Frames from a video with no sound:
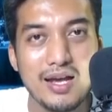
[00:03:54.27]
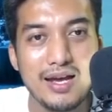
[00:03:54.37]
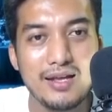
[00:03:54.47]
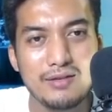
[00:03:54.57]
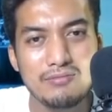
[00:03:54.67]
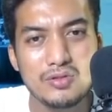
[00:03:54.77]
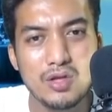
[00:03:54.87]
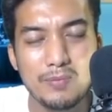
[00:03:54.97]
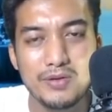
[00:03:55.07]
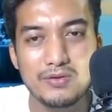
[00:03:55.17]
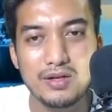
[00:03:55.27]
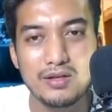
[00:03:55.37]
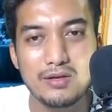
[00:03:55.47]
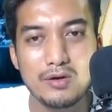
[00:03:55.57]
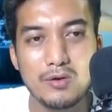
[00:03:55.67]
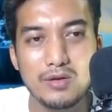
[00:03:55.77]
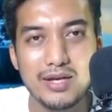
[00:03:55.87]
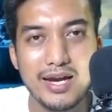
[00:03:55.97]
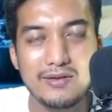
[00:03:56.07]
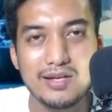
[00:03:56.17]
and jump into another reroll
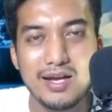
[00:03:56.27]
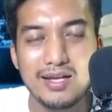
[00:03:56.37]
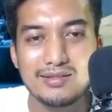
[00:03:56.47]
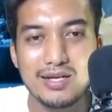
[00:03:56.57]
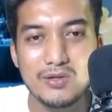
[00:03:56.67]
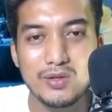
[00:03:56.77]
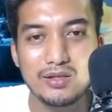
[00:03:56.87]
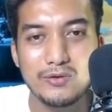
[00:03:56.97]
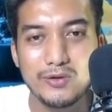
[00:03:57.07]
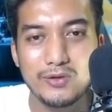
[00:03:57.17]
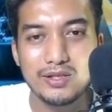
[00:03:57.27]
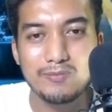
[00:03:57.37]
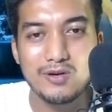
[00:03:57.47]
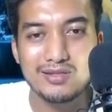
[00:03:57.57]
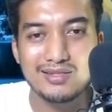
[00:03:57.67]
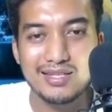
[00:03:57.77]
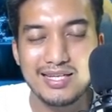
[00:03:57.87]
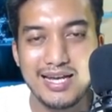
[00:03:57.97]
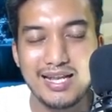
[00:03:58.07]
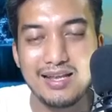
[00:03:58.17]
account and start doing the rerolling process
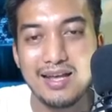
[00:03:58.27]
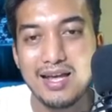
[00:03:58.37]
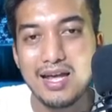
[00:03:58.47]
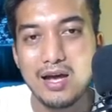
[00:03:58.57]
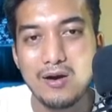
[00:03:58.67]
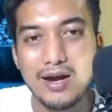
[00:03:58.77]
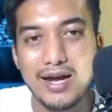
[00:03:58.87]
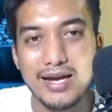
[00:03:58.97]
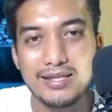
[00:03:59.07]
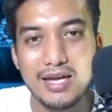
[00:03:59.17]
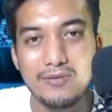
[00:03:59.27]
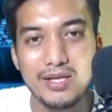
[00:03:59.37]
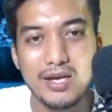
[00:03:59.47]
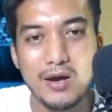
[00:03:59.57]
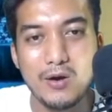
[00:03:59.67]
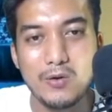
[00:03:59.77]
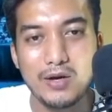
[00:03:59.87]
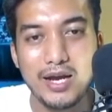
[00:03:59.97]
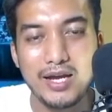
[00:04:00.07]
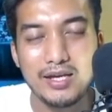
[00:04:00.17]
again Alright, there we go,
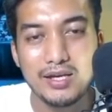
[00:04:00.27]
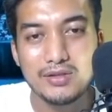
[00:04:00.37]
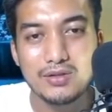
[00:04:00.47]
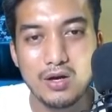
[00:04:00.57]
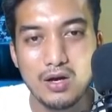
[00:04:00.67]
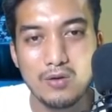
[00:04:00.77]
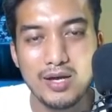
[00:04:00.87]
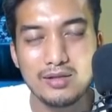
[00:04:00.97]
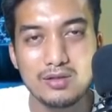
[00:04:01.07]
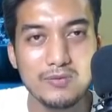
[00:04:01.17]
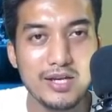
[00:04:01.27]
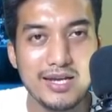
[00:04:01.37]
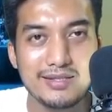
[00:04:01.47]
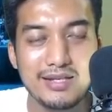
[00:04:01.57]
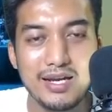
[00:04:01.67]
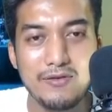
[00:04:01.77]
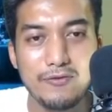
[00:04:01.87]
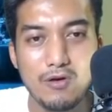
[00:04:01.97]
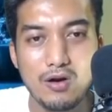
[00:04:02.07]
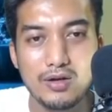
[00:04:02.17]
okay? So, well, WSD
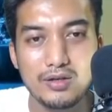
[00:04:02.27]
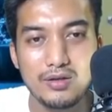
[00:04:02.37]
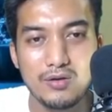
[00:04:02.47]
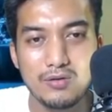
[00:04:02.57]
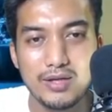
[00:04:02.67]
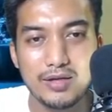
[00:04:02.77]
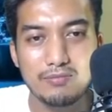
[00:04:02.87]
for, you know, like